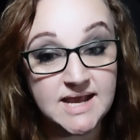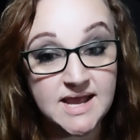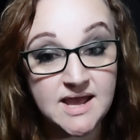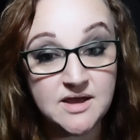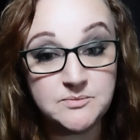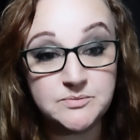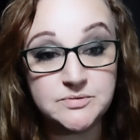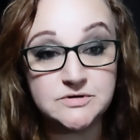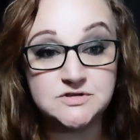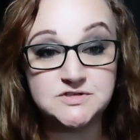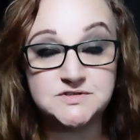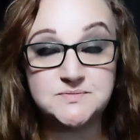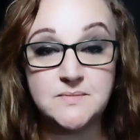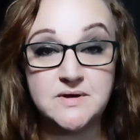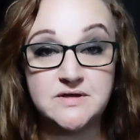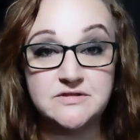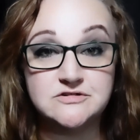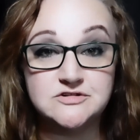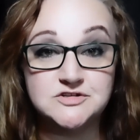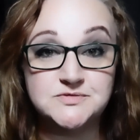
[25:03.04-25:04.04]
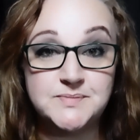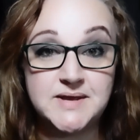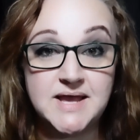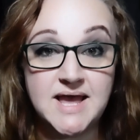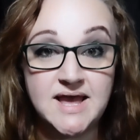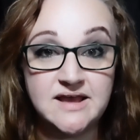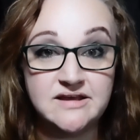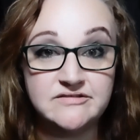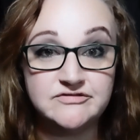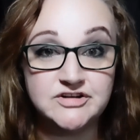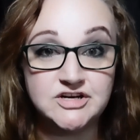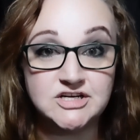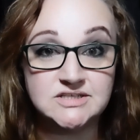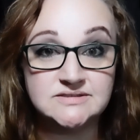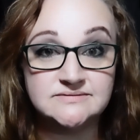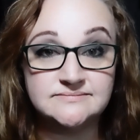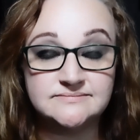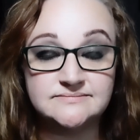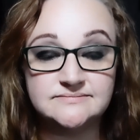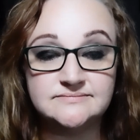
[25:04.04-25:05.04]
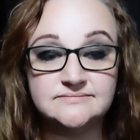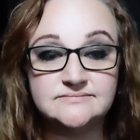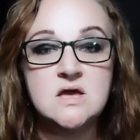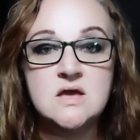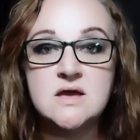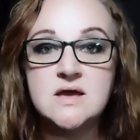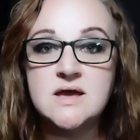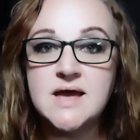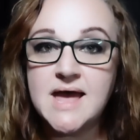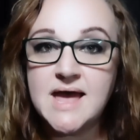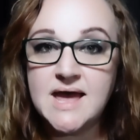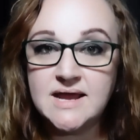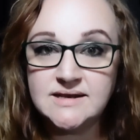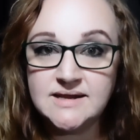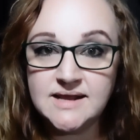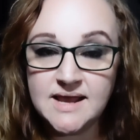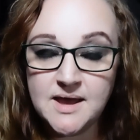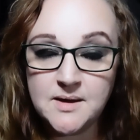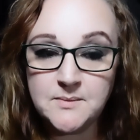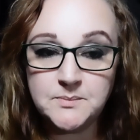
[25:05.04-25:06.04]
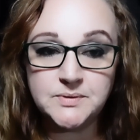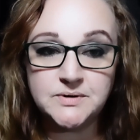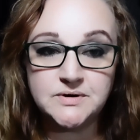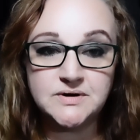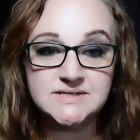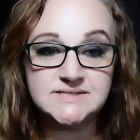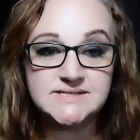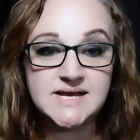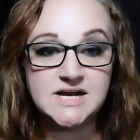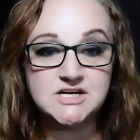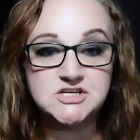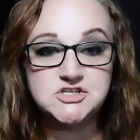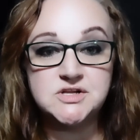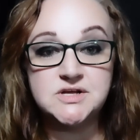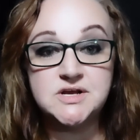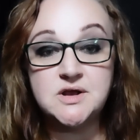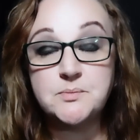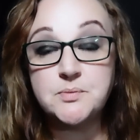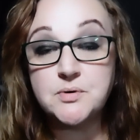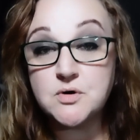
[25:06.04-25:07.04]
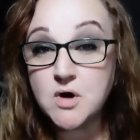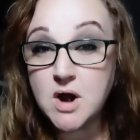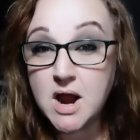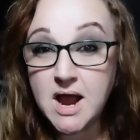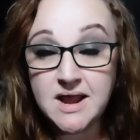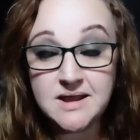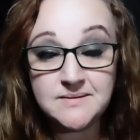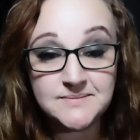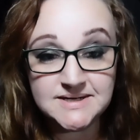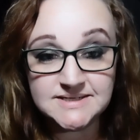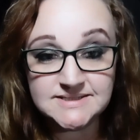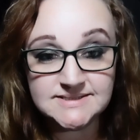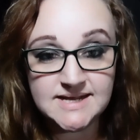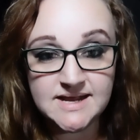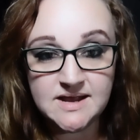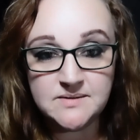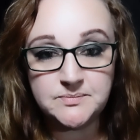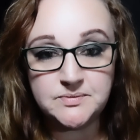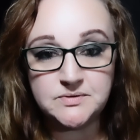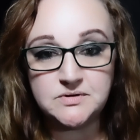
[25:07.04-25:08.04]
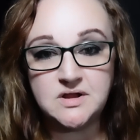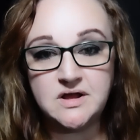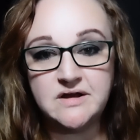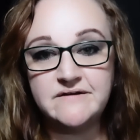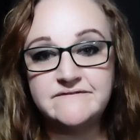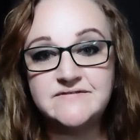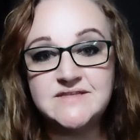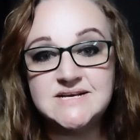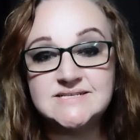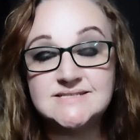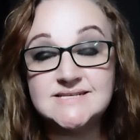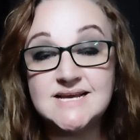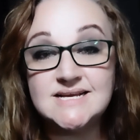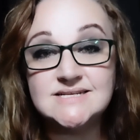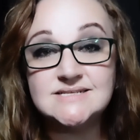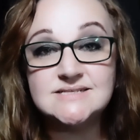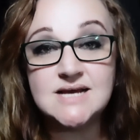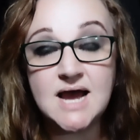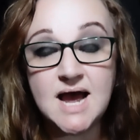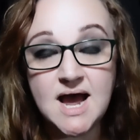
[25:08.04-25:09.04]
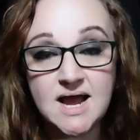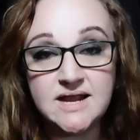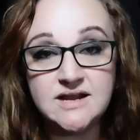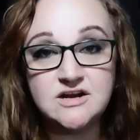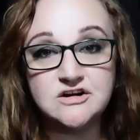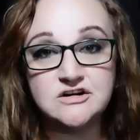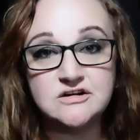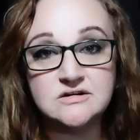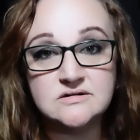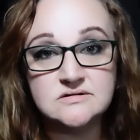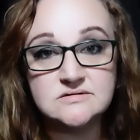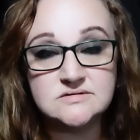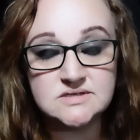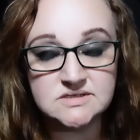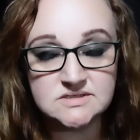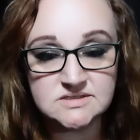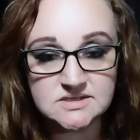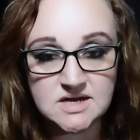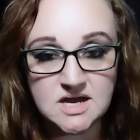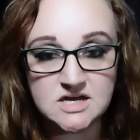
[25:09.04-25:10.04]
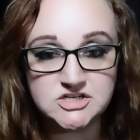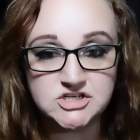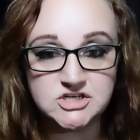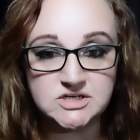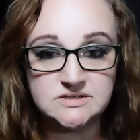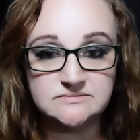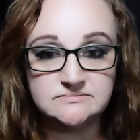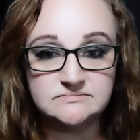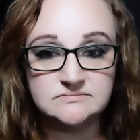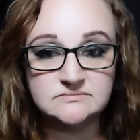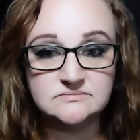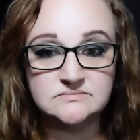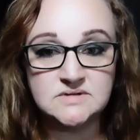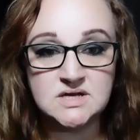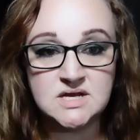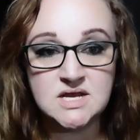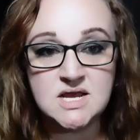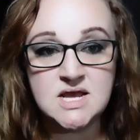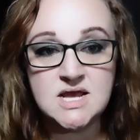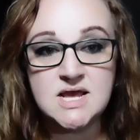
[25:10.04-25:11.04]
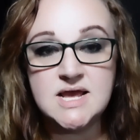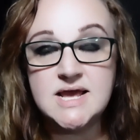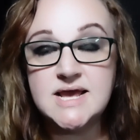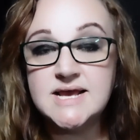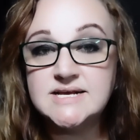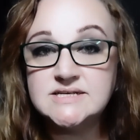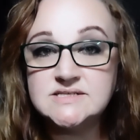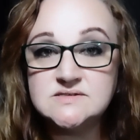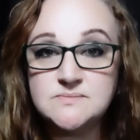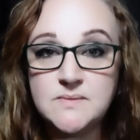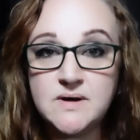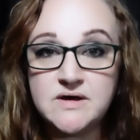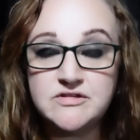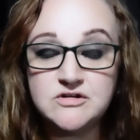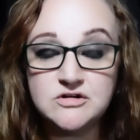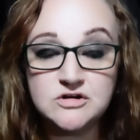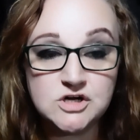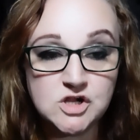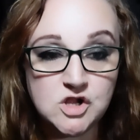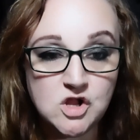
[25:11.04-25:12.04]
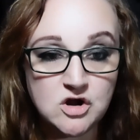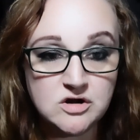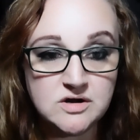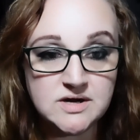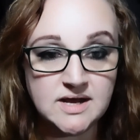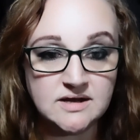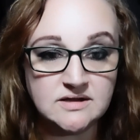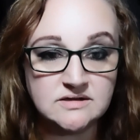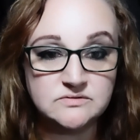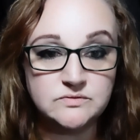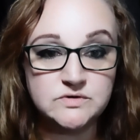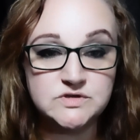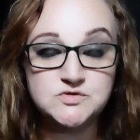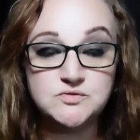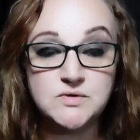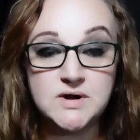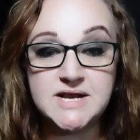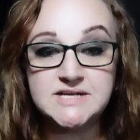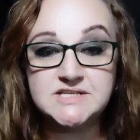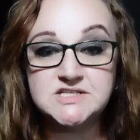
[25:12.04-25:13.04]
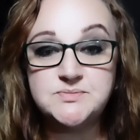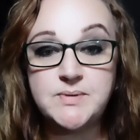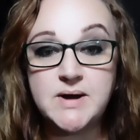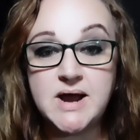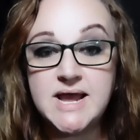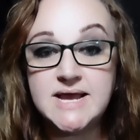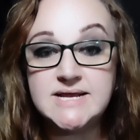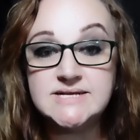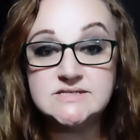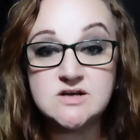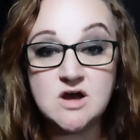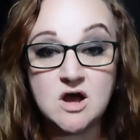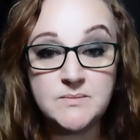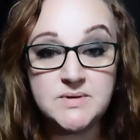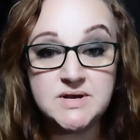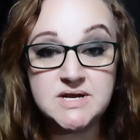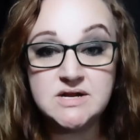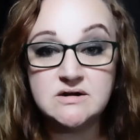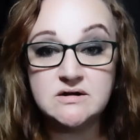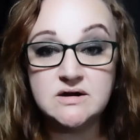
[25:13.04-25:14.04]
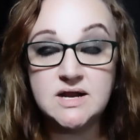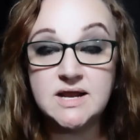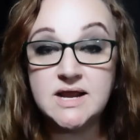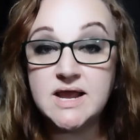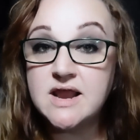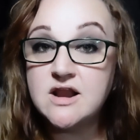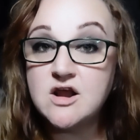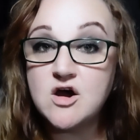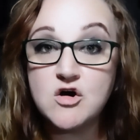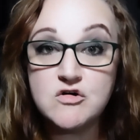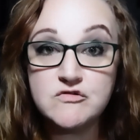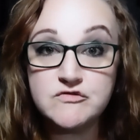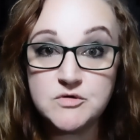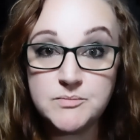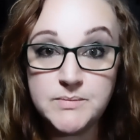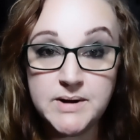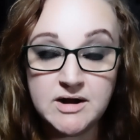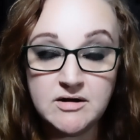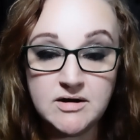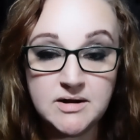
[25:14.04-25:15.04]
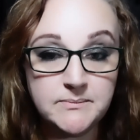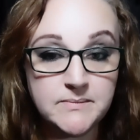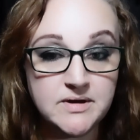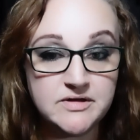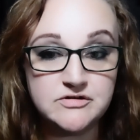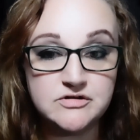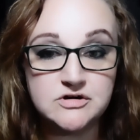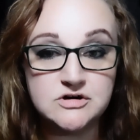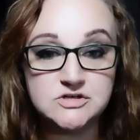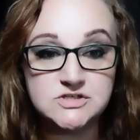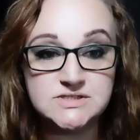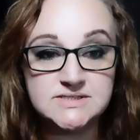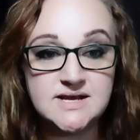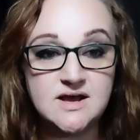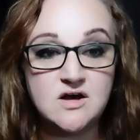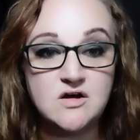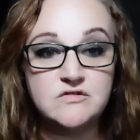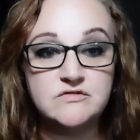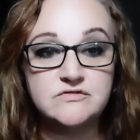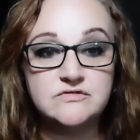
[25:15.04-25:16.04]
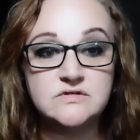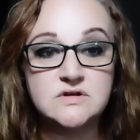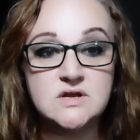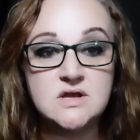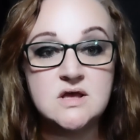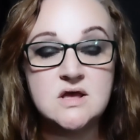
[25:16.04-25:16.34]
Kemper's mother's behavior. Ed Kemper is actually a prime example of this entire discussion. His mother, Clarnell, was raised by a domineering and overbearing mother herself.